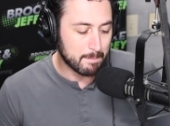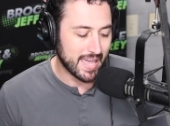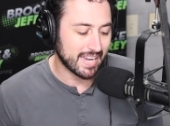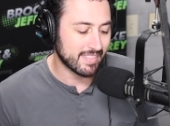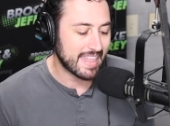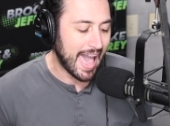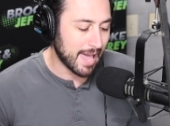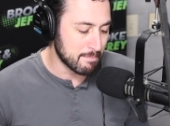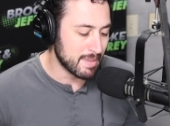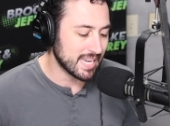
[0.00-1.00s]
Been in
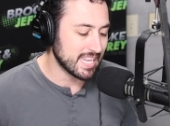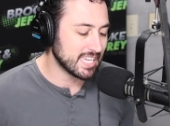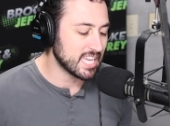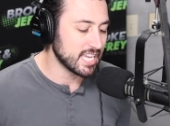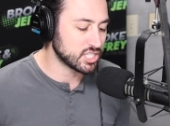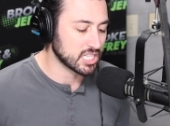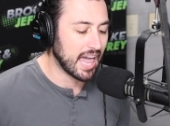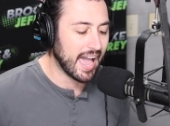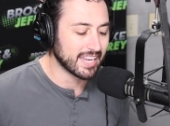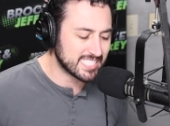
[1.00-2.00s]
that mini quiche
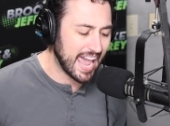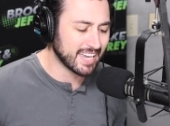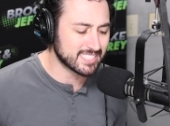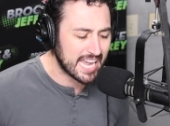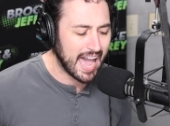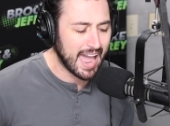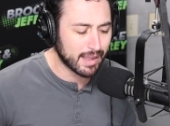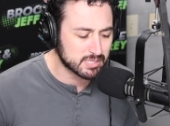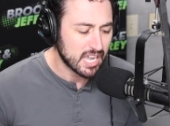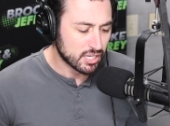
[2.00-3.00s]
line ten
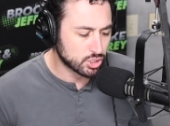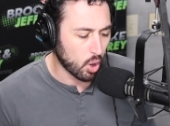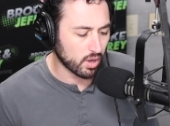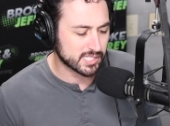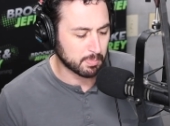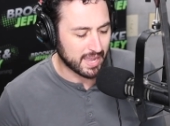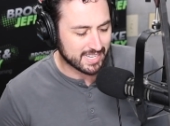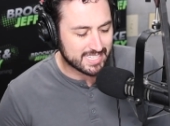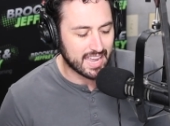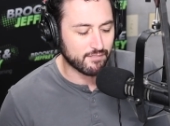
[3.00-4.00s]
times. Doris
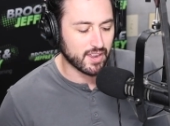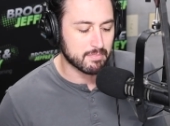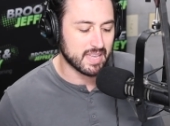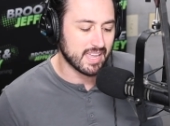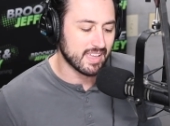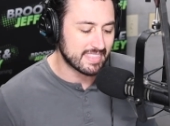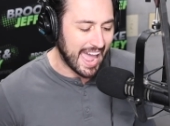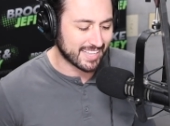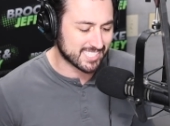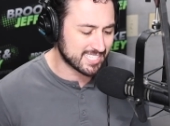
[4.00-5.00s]
been giving me
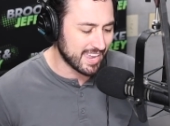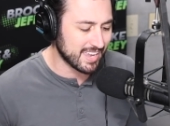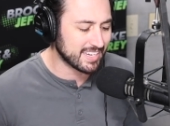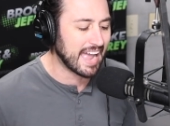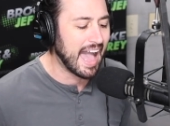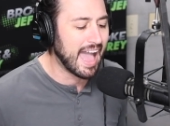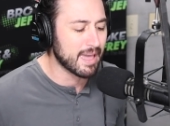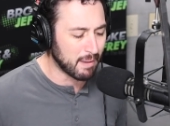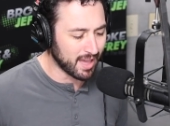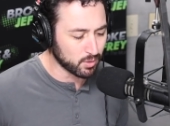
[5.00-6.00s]
that stink
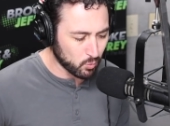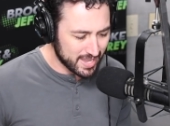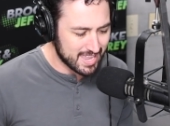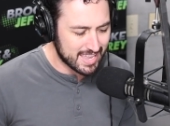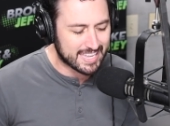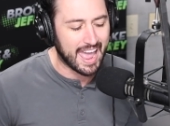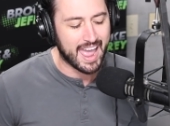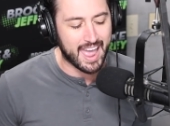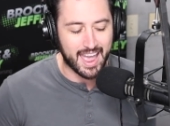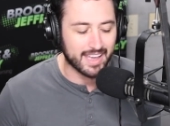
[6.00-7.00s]
eye, but we
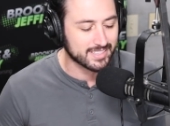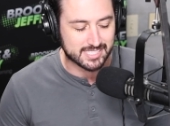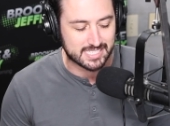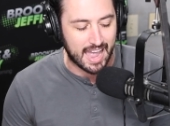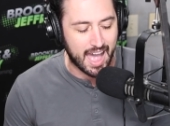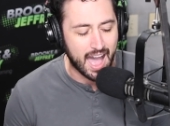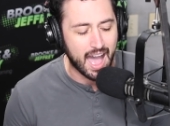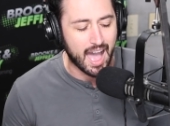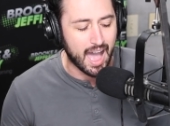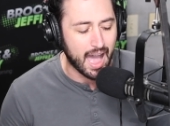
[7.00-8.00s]
can't
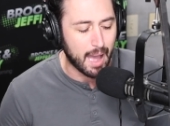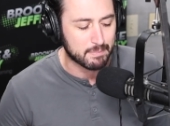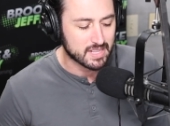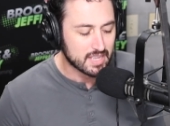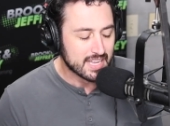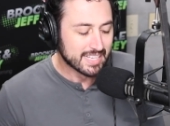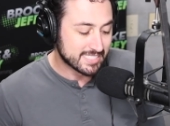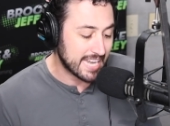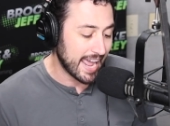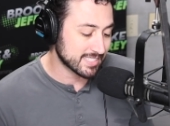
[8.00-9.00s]

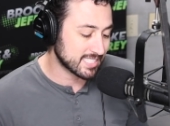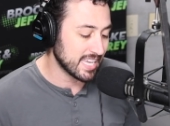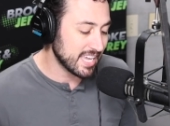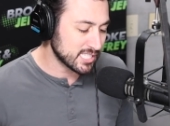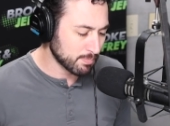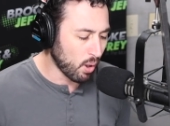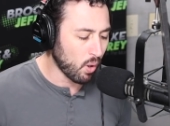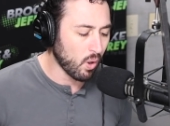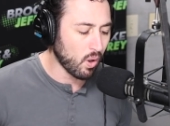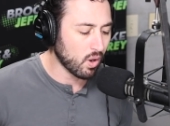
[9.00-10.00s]
stop. Taste these
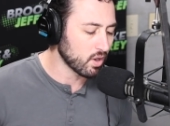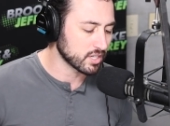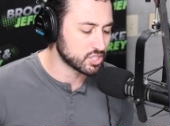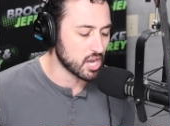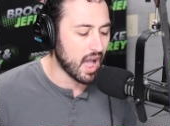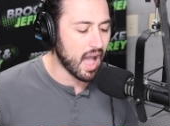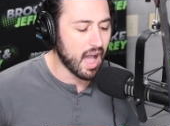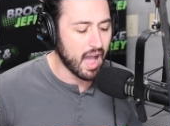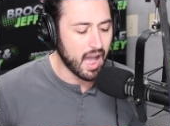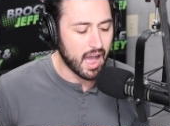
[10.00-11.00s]
pork
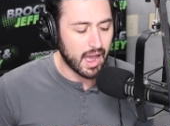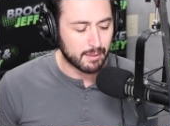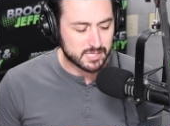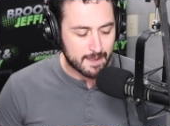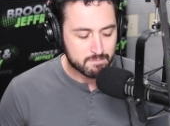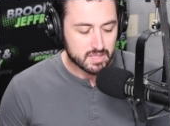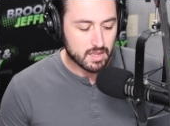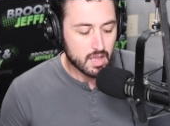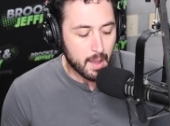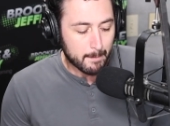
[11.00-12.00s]
chops.
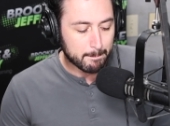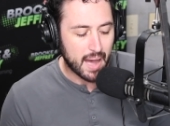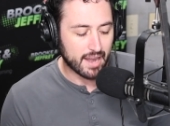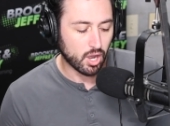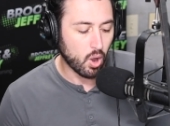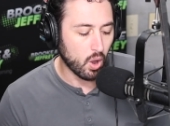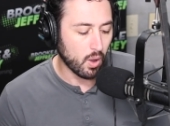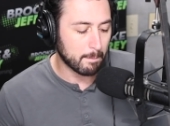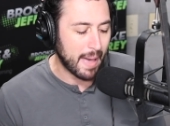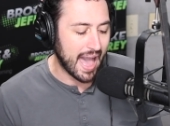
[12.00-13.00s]
Bought a
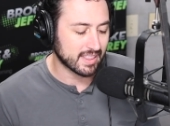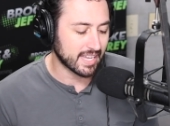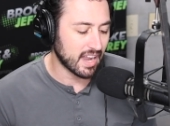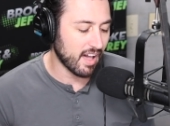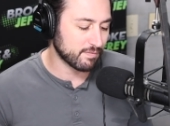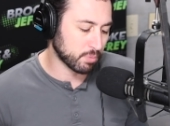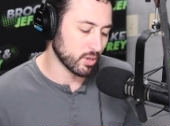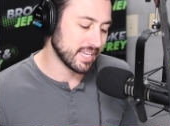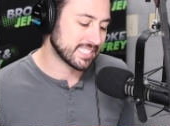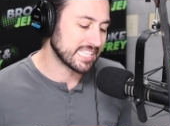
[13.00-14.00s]
whole pallet of
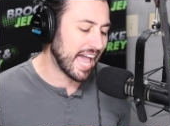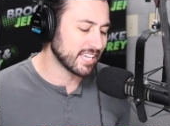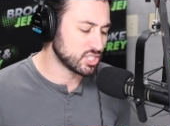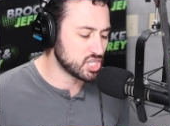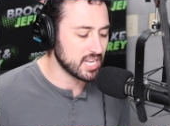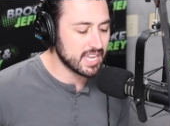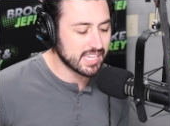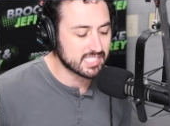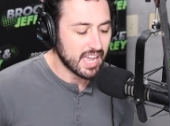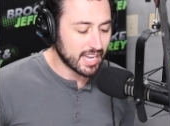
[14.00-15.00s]
pre-sliced cheese.